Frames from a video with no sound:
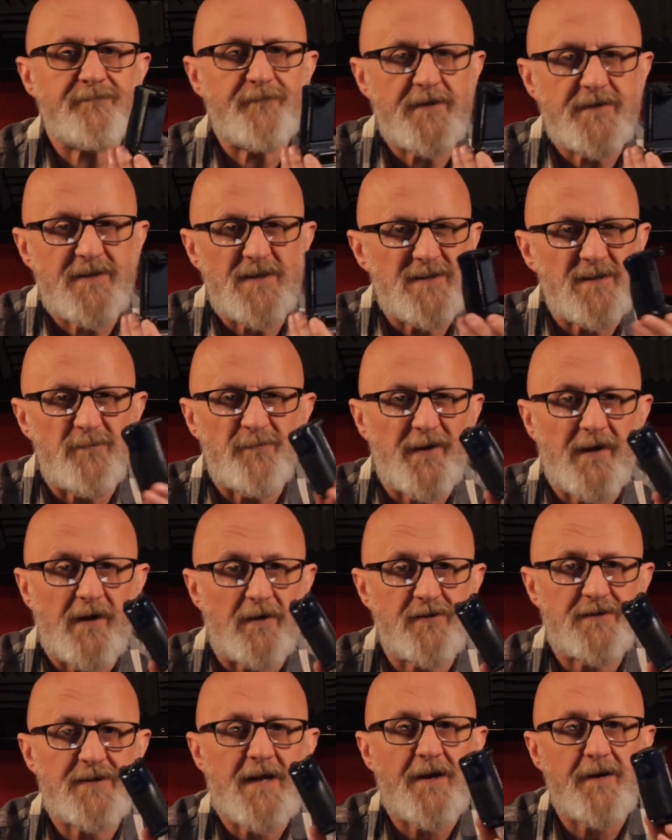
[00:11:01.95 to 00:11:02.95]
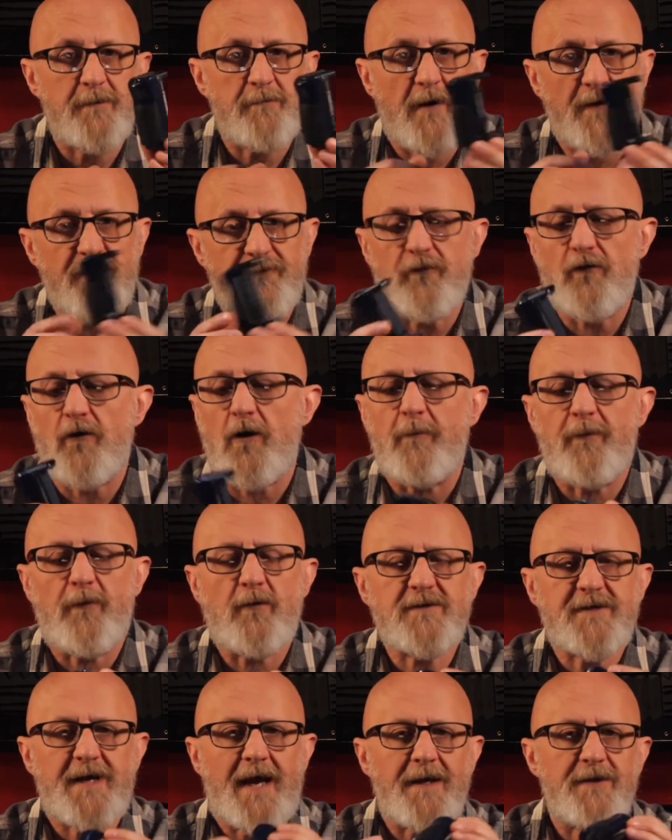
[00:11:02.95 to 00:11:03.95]
This is something I just had in my drawer. I
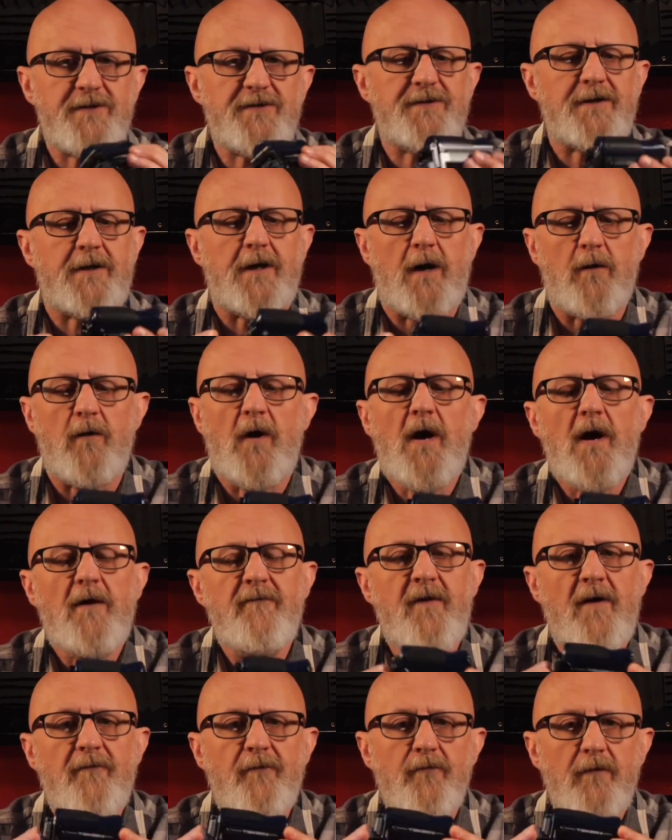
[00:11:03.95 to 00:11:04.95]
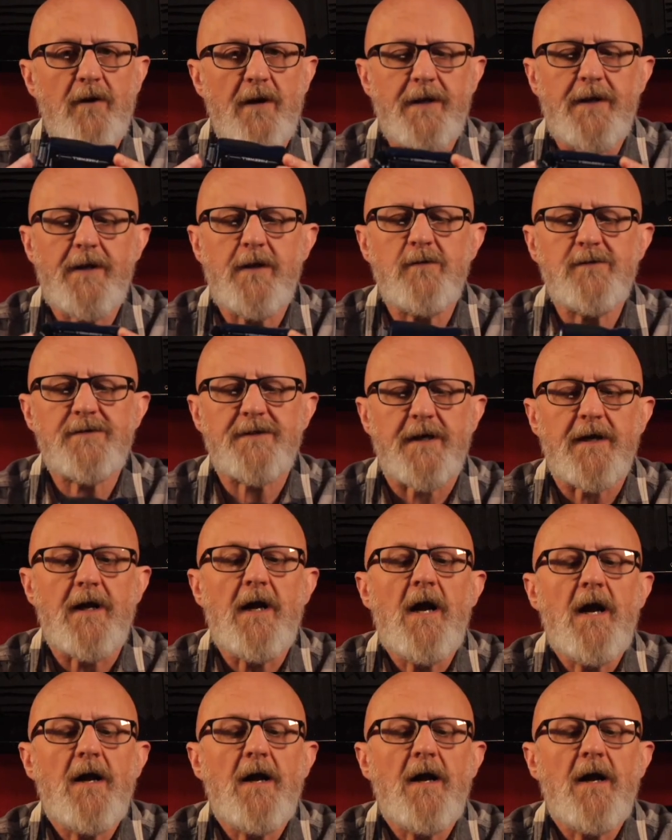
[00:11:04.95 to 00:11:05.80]
bought it ages ago, never really used it.